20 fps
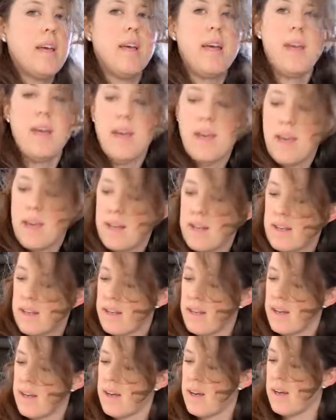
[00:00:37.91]
And
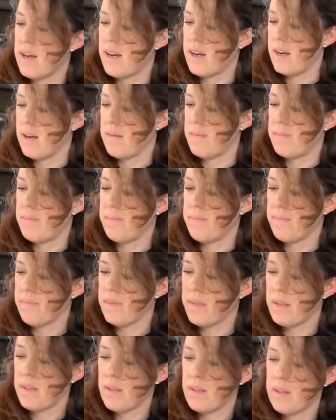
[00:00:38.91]

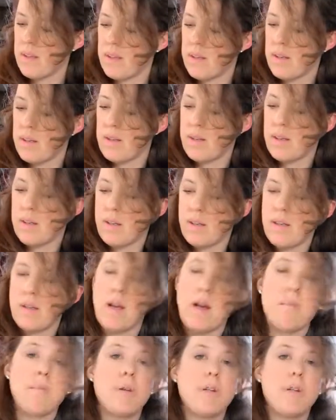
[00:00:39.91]
I'm